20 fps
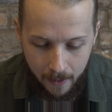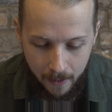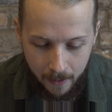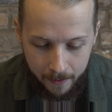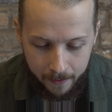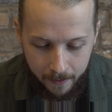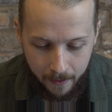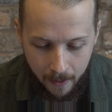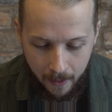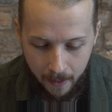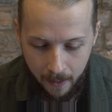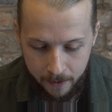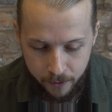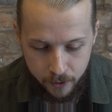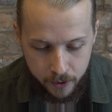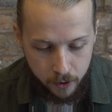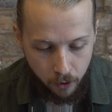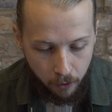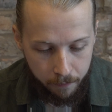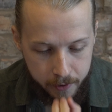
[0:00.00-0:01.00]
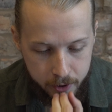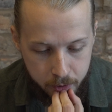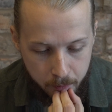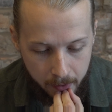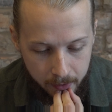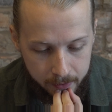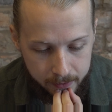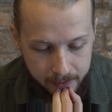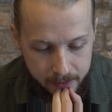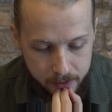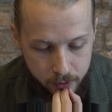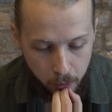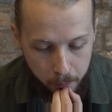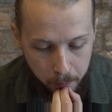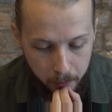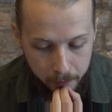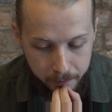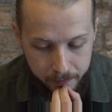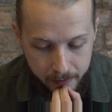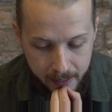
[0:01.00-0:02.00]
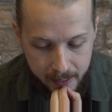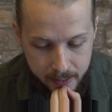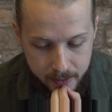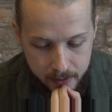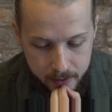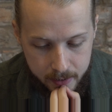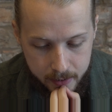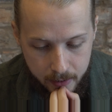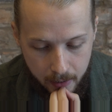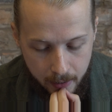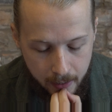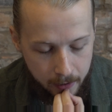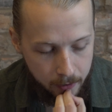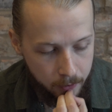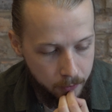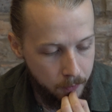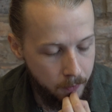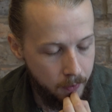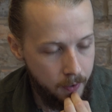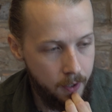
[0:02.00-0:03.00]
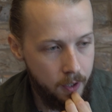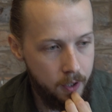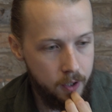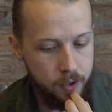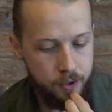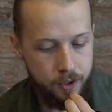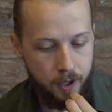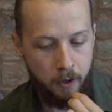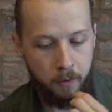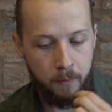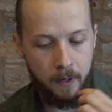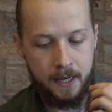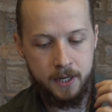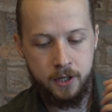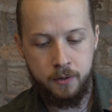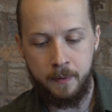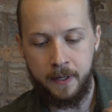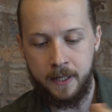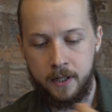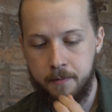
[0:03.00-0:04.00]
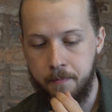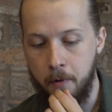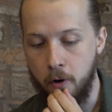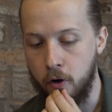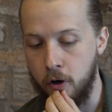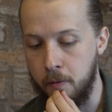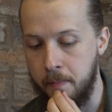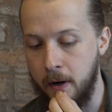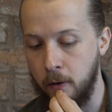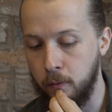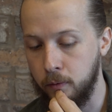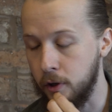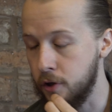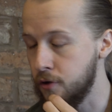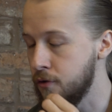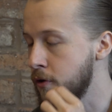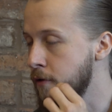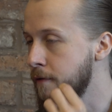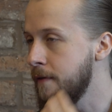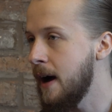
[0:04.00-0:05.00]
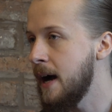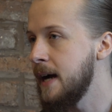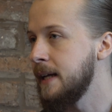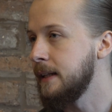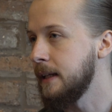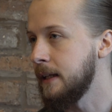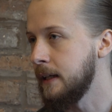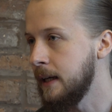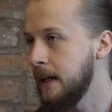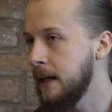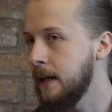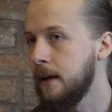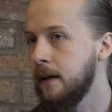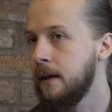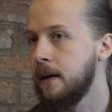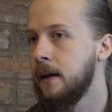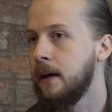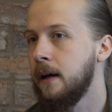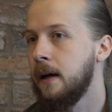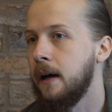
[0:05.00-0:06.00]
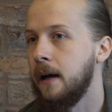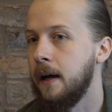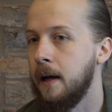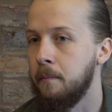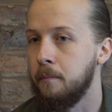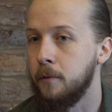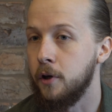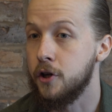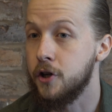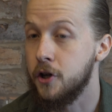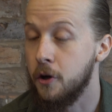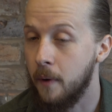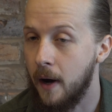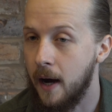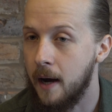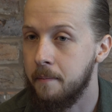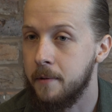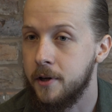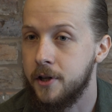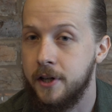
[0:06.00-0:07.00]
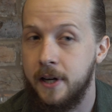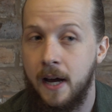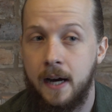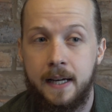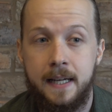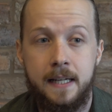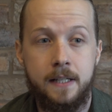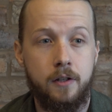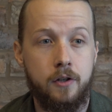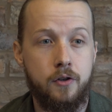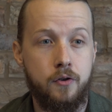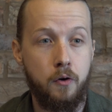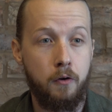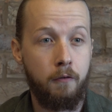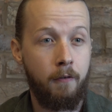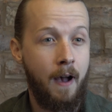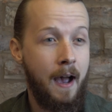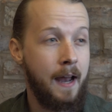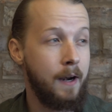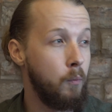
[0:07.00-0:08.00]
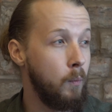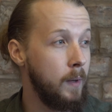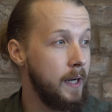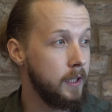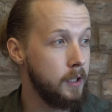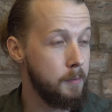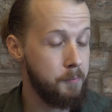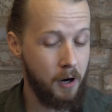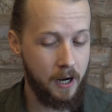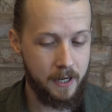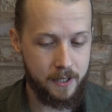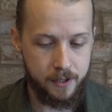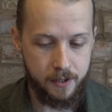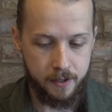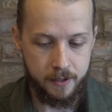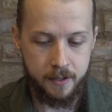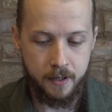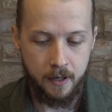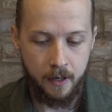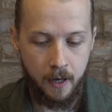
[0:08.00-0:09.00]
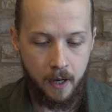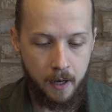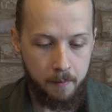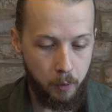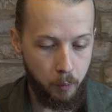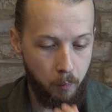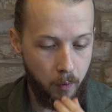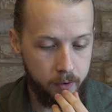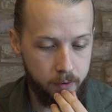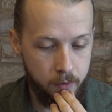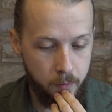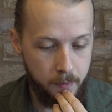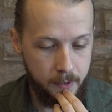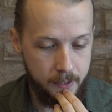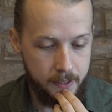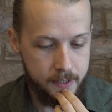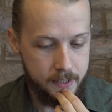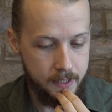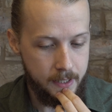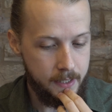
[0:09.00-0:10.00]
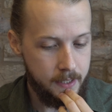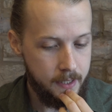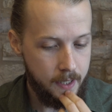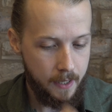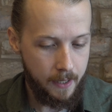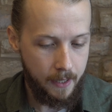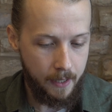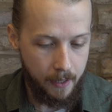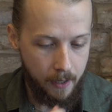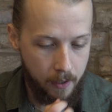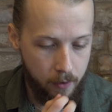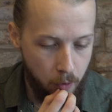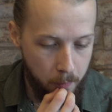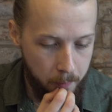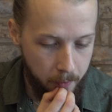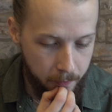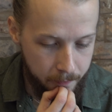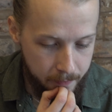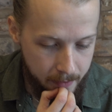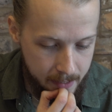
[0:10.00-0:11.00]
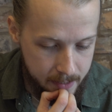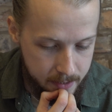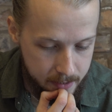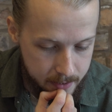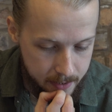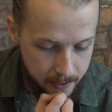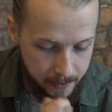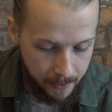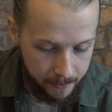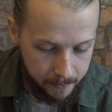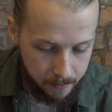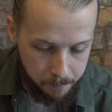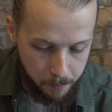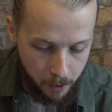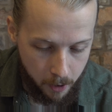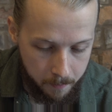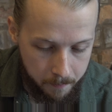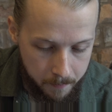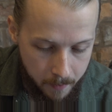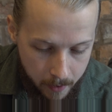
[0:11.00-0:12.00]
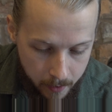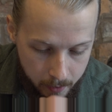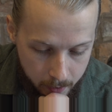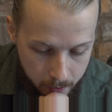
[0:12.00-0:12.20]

And I just love as well in these couple of verses how Joe last week spoke about the true vine, didn't he? Yeshua HaMashiach, he's the true vine and we are the branches. But what do we see? A couple of verses here at the bottom.